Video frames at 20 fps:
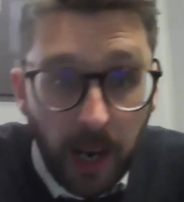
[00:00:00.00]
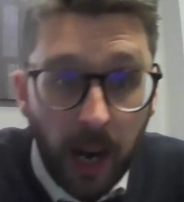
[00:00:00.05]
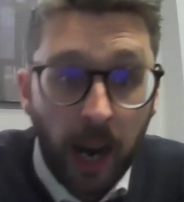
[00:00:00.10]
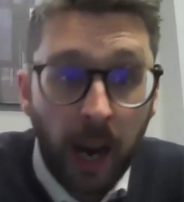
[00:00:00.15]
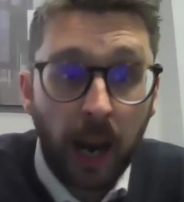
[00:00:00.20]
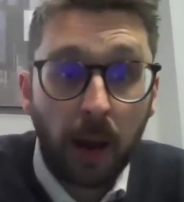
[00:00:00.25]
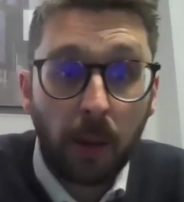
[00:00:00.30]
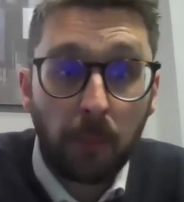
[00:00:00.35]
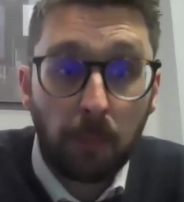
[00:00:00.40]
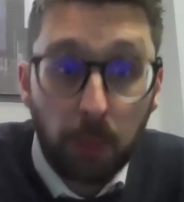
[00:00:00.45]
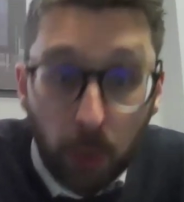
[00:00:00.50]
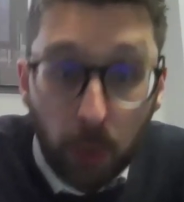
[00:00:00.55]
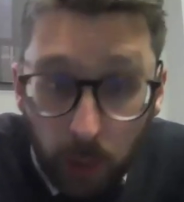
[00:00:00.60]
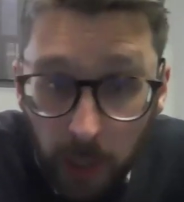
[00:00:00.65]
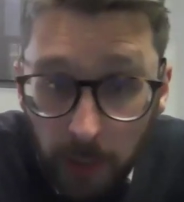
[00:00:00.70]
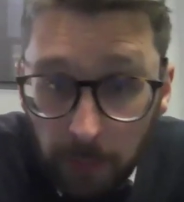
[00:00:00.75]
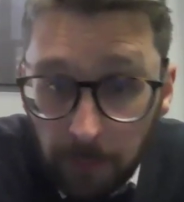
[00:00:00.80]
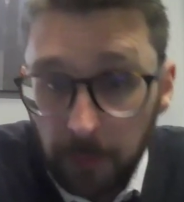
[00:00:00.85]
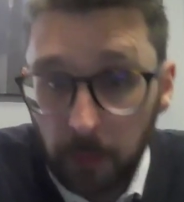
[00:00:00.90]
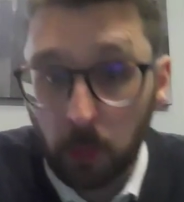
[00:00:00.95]

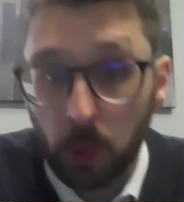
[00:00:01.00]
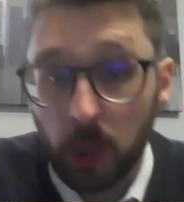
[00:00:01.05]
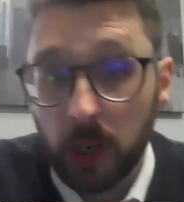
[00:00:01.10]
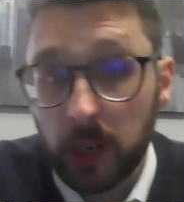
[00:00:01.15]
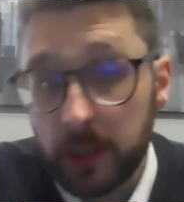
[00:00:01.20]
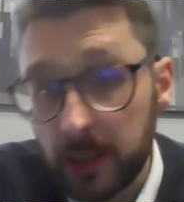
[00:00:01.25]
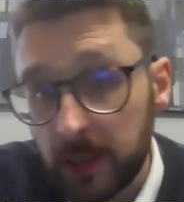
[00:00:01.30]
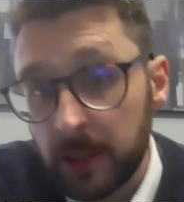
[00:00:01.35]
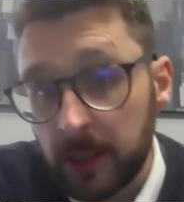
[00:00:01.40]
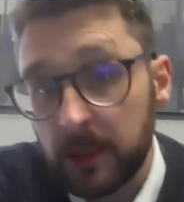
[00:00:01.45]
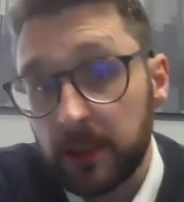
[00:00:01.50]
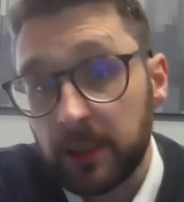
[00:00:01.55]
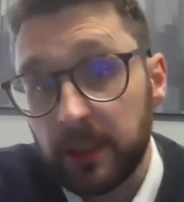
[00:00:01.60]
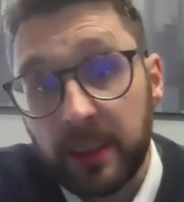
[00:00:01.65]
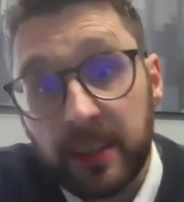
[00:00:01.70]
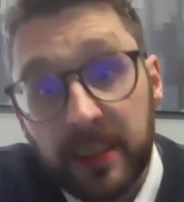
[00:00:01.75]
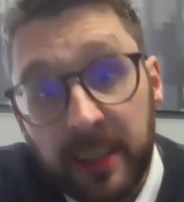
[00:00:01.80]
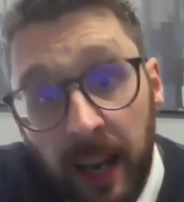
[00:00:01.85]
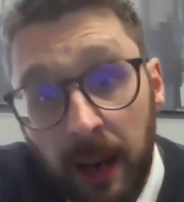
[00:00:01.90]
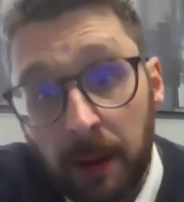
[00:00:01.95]
Bruna works as
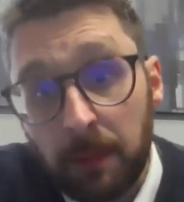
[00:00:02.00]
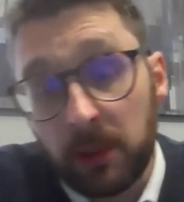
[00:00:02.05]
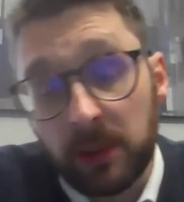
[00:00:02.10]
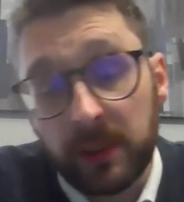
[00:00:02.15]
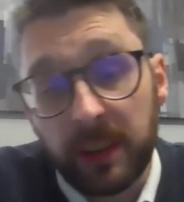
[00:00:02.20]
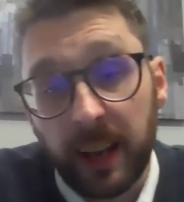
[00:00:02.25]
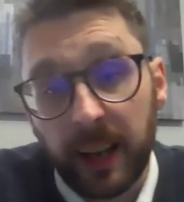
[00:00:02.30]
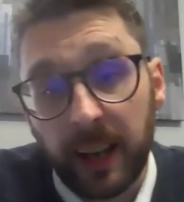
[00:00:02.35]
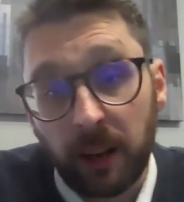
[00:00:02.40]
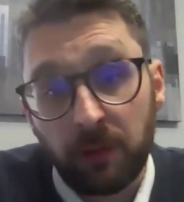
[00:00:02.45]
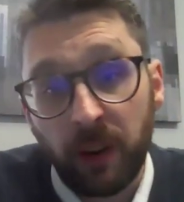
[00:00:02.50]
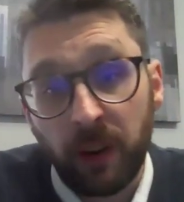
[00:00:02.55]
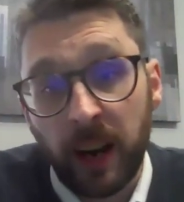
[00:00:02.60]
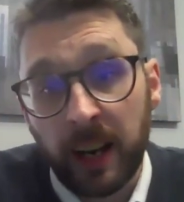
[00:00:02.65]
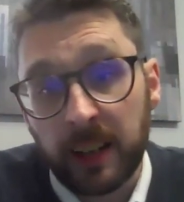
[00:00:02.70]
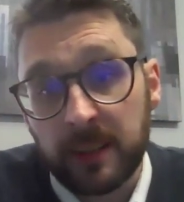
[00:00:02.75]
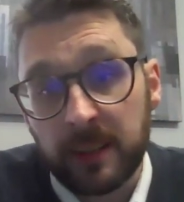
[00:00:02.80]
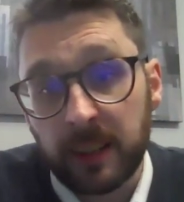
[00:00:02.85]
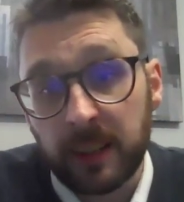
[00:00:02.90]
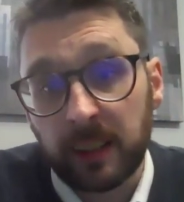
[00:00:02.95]
the Cyber&Tech
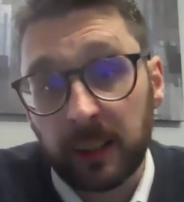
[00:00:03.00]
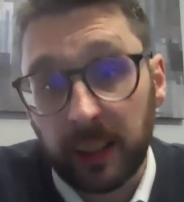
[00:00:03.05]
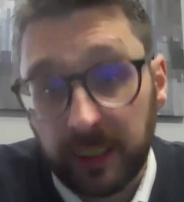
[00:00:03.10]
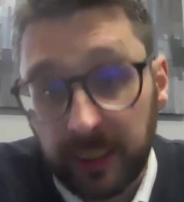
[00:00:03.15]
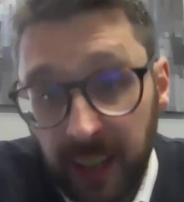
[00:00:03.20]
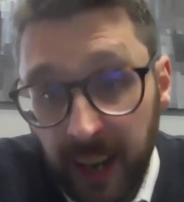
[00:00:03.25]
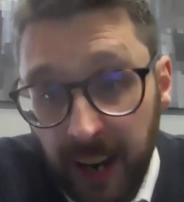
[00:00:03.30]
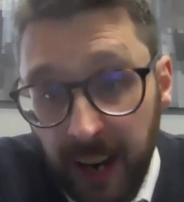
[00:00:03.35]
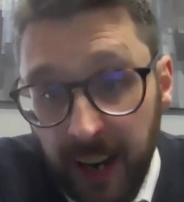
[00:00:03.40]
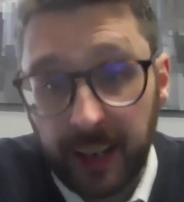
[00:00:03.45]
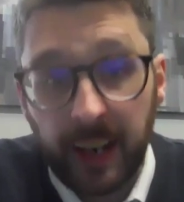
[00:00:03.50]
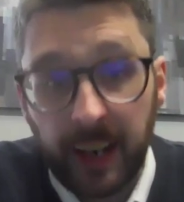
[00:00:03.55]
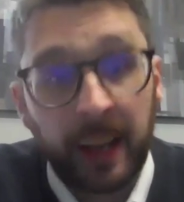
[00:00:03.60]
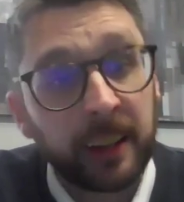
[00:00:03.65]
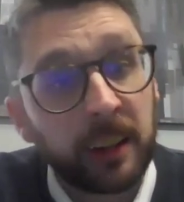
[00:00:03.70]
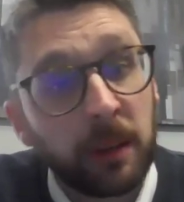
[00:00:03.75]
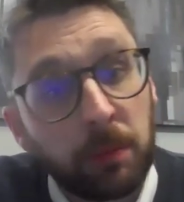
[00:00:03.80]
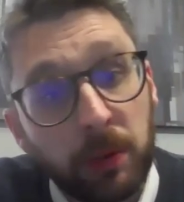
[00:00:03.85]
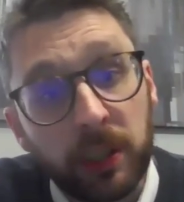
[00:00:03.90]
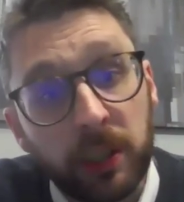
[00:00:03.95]
Advisor, LATAC,
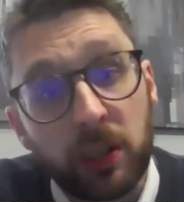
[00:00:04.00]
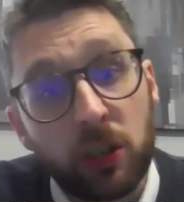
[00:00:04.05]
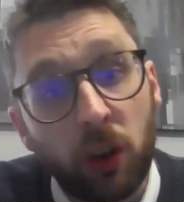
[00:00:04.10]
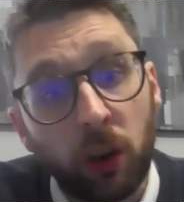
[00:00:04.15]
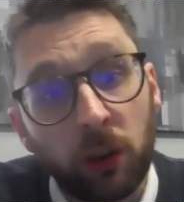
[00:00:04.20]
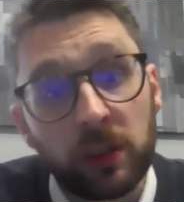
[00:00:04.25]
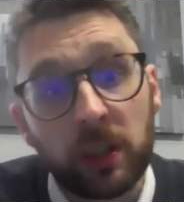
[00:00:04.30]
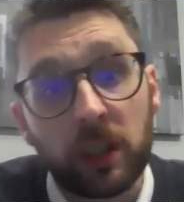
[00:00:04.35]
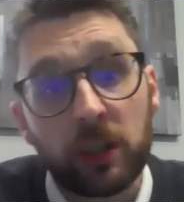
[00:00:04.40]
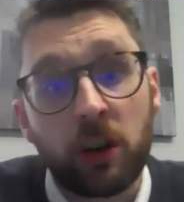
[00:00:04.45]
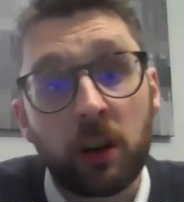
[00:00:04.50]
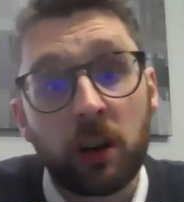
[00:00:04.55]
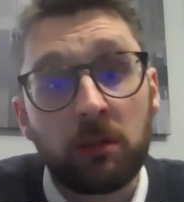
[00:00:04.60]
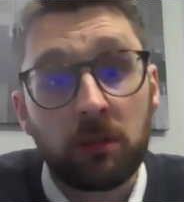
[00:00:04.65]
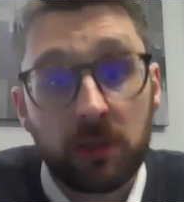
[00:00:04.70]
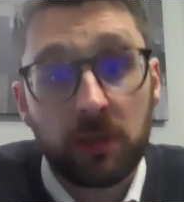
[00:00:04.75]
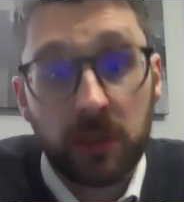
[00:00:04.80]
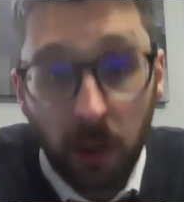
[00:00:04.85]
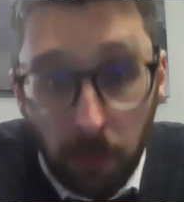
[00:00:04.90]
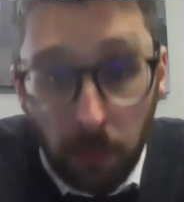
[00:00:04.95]
at the British Consulate
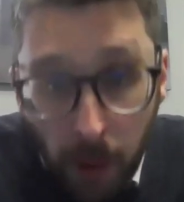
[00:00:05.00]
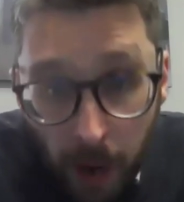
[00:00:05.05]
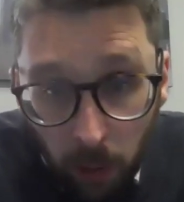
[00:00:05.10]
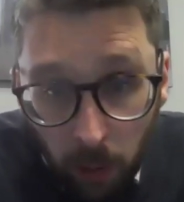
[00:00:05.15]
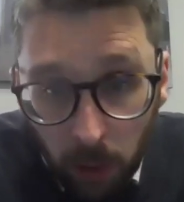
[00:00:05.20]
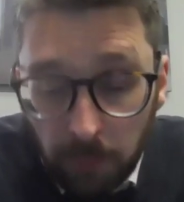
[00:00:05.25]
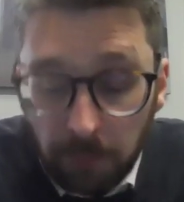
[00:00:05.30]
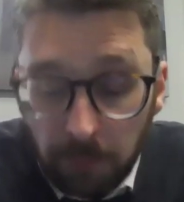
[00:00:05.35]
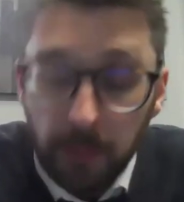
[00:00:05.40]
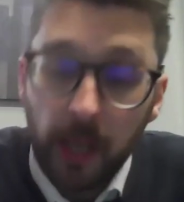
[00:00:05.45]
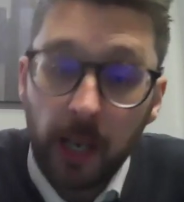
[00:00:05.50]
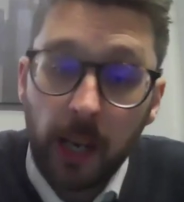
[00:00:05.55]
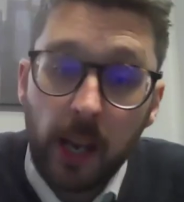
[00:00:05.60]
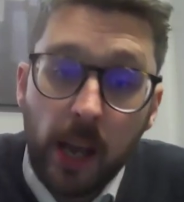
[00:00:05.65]
General in São Paulo.